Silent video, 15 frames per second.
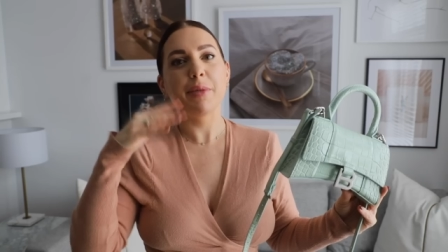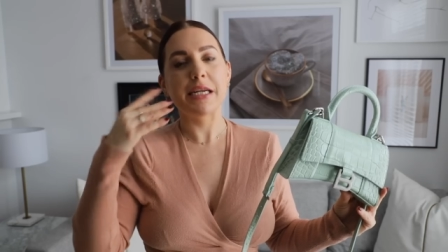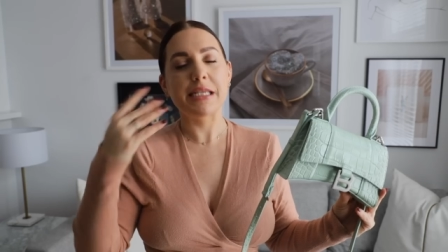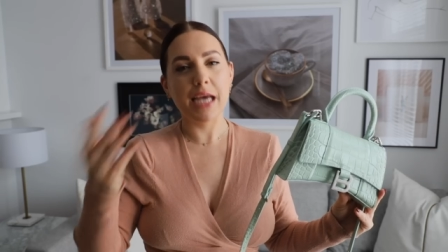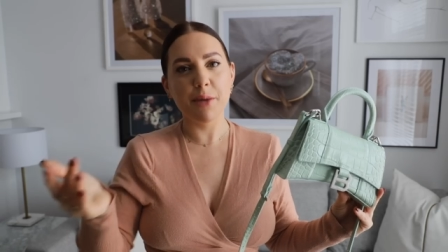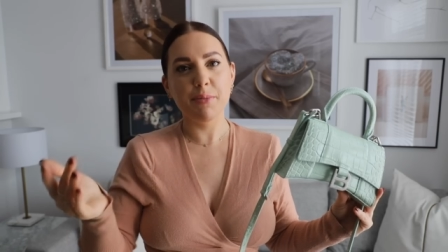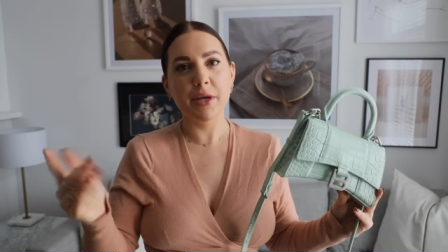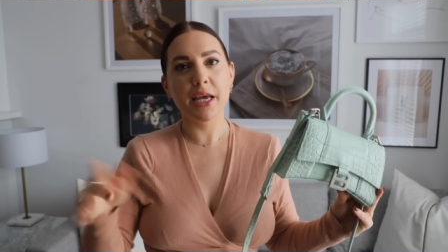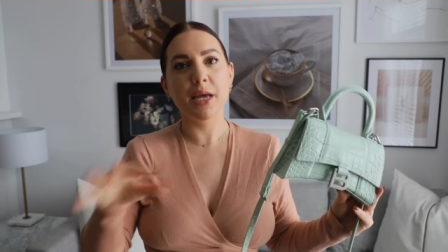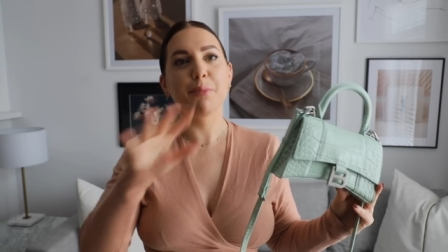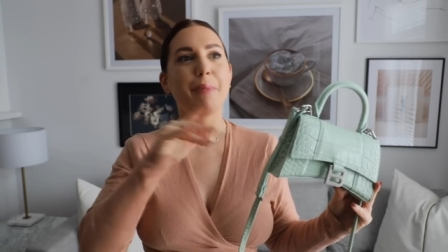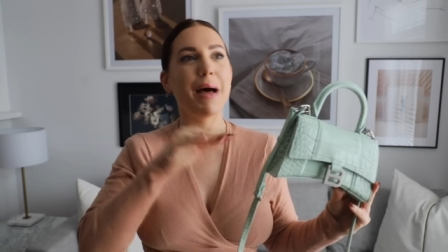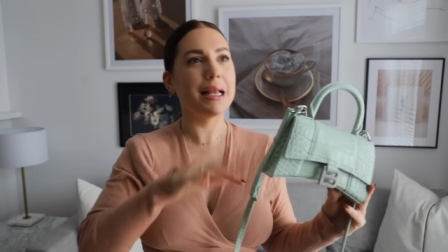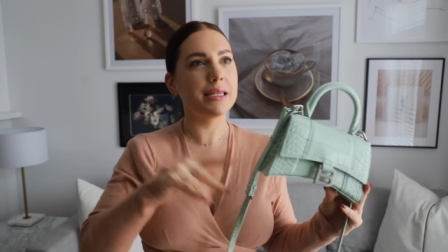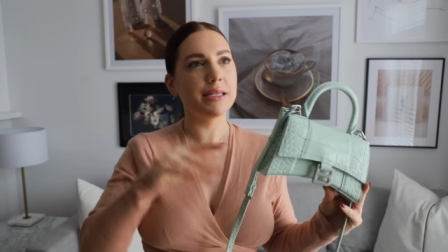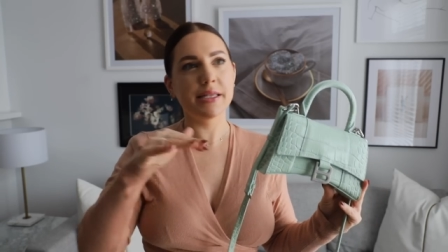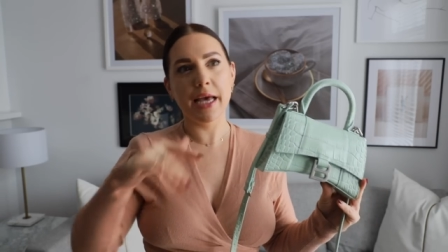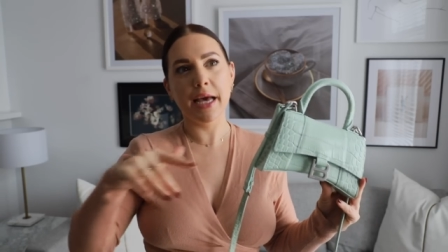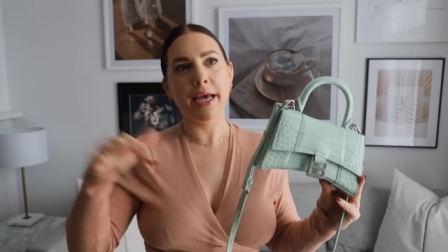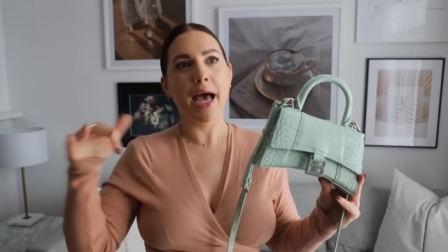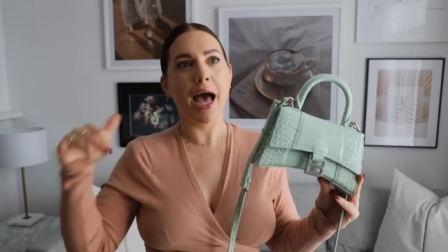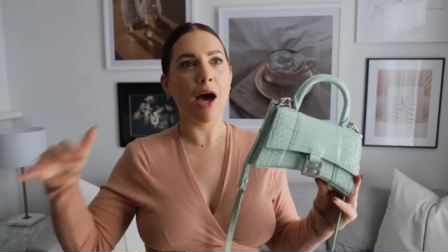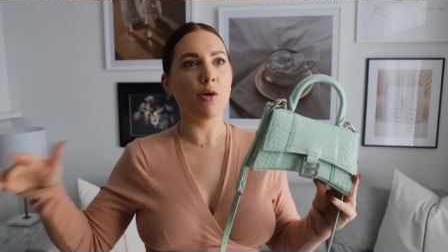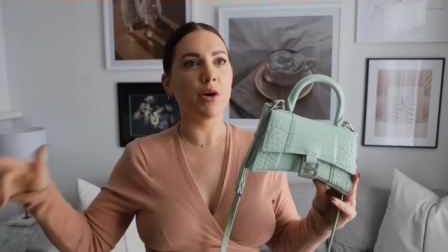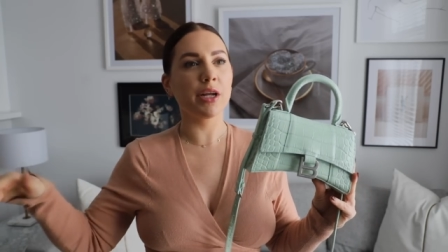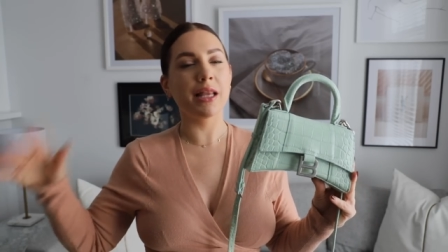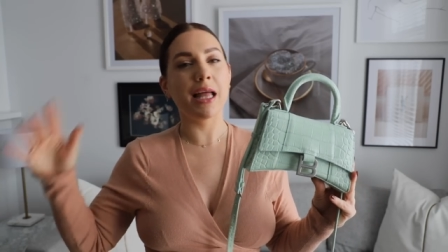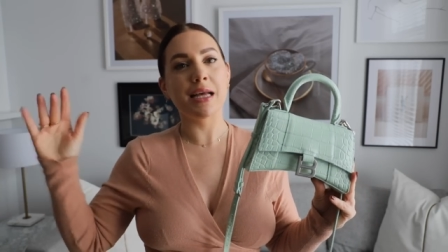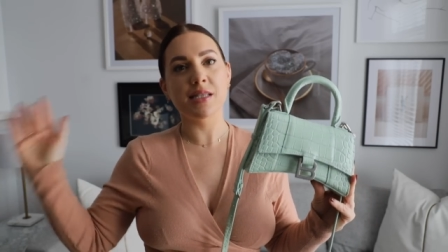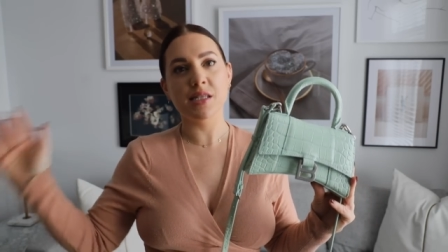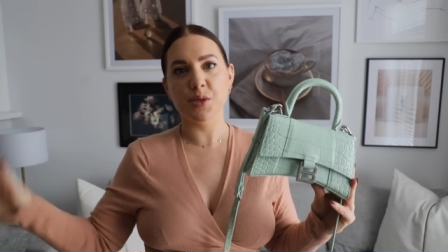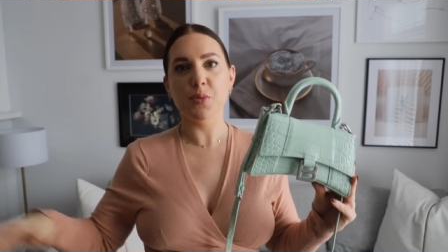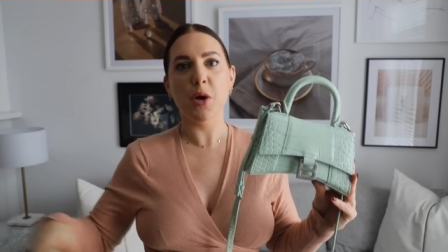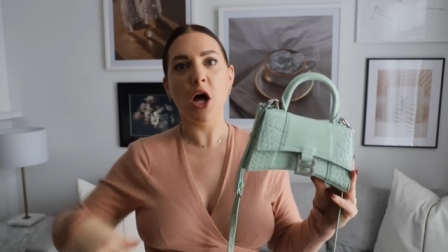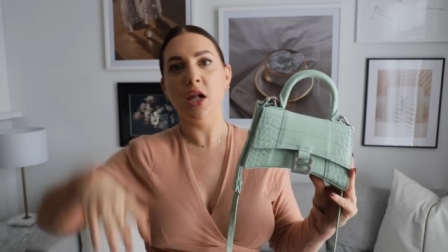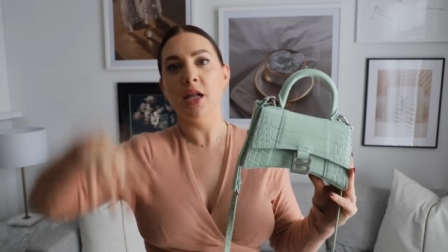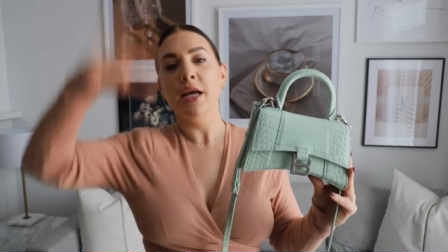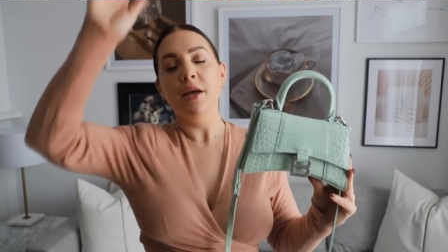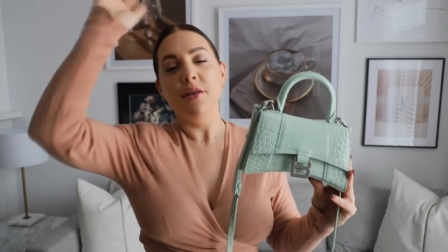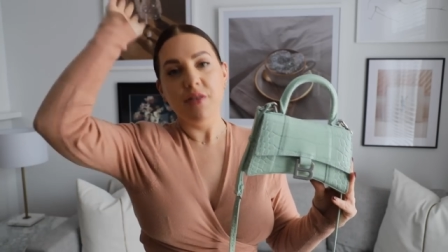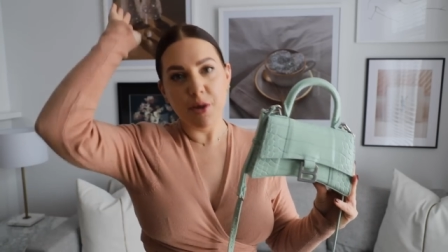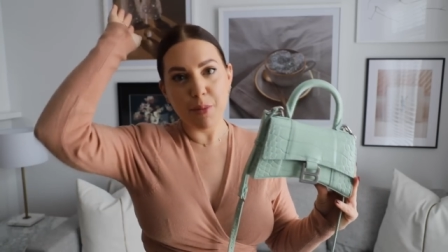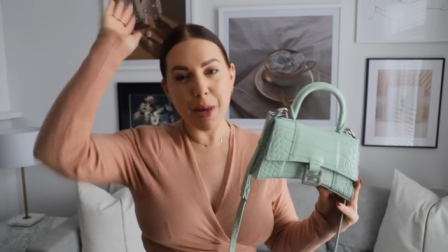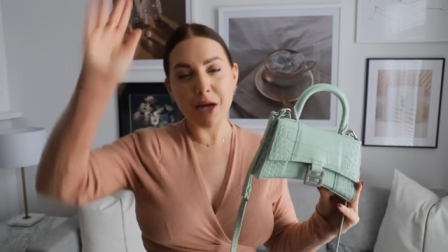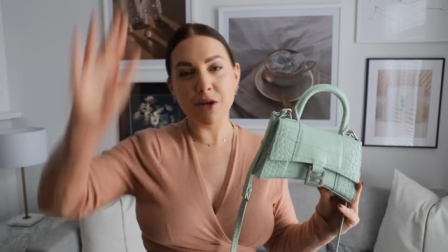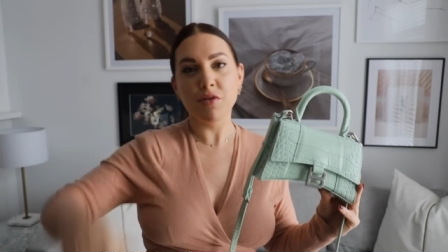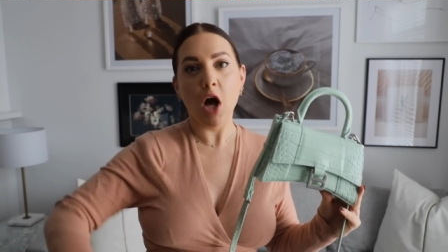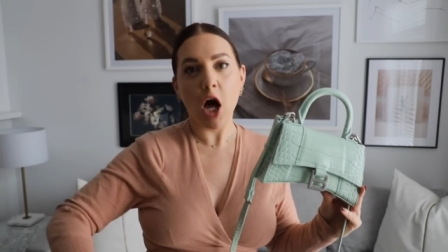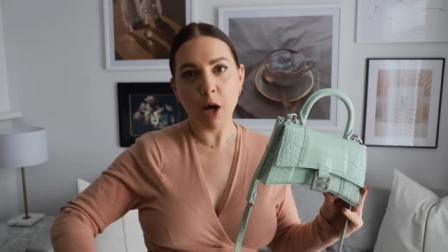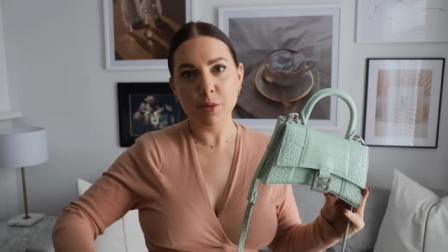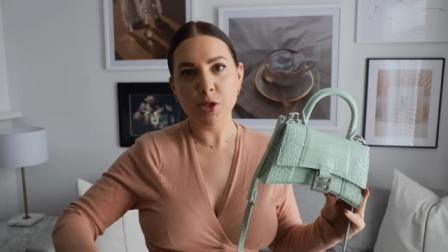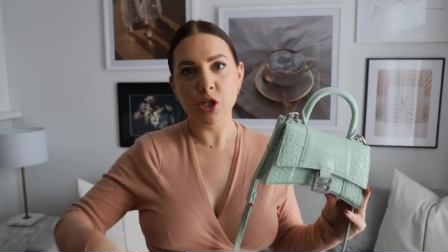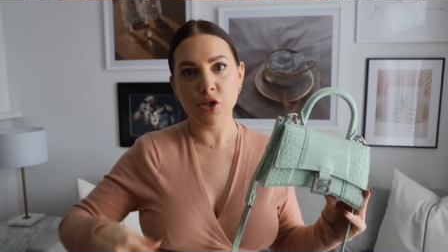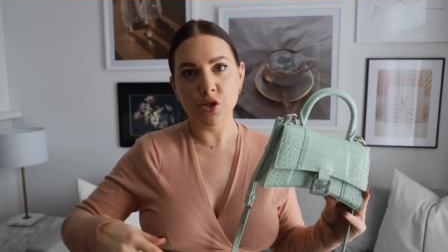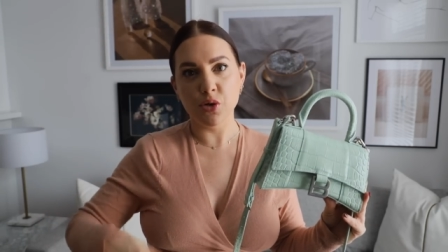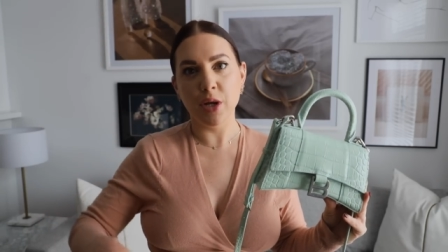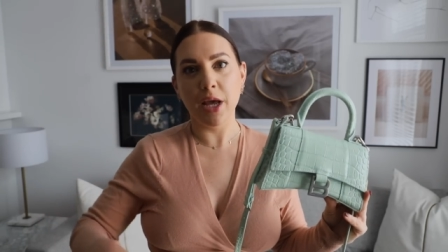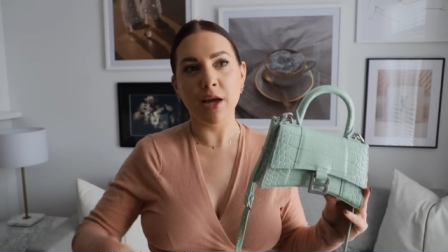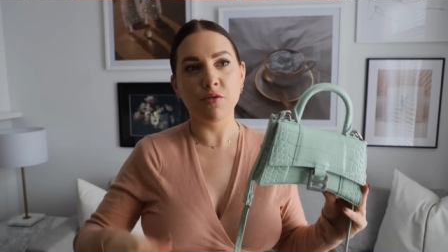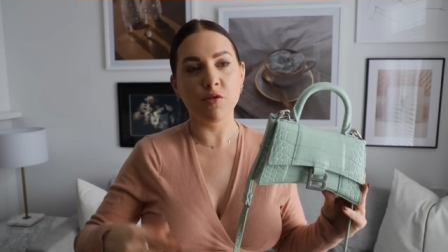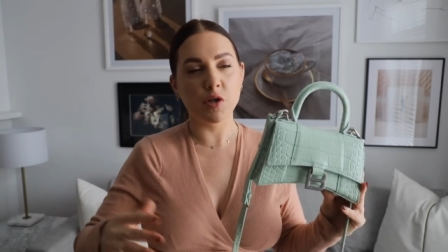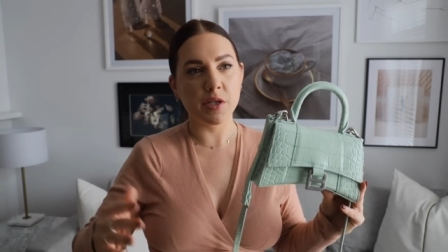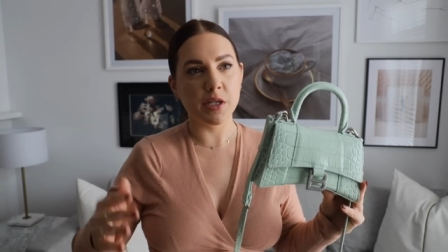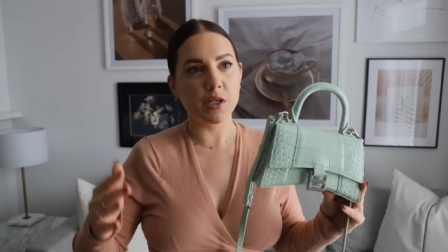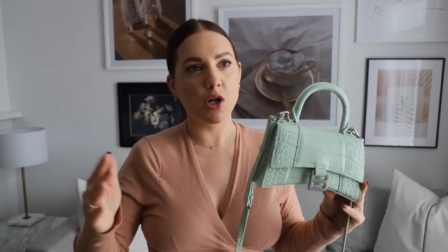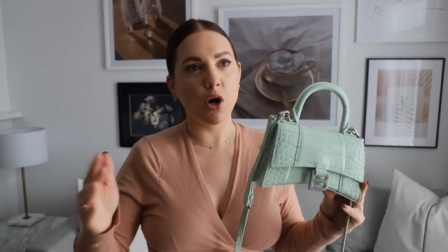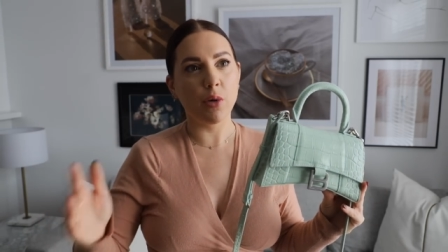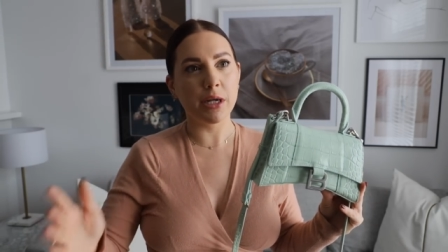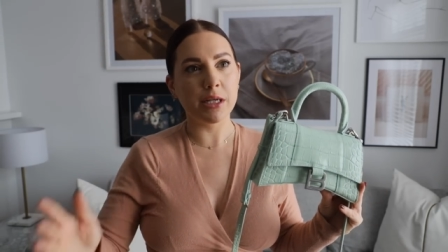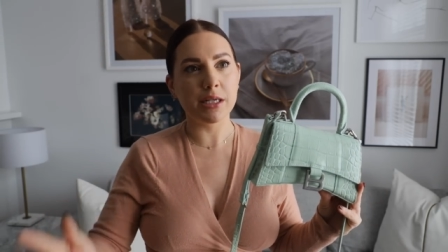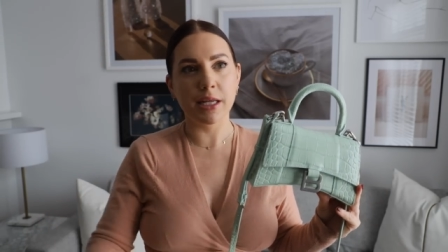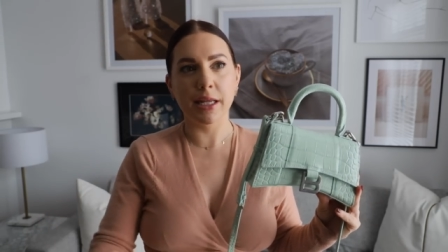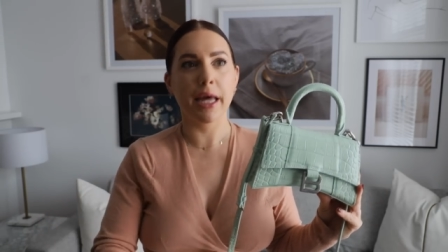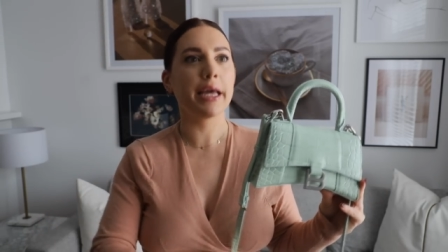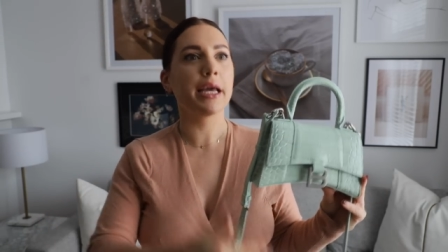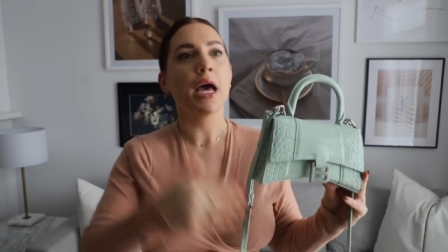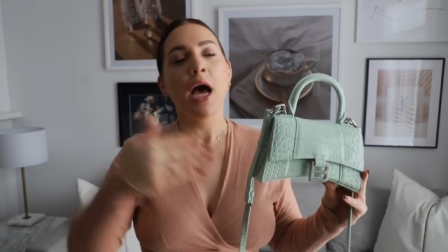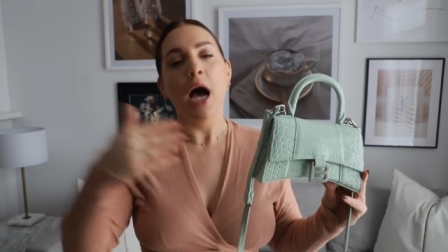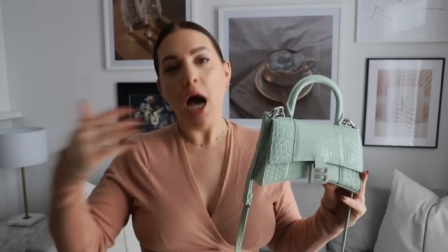By typing in Balenciaga Hourglass Small, the amount of options you get versus going to like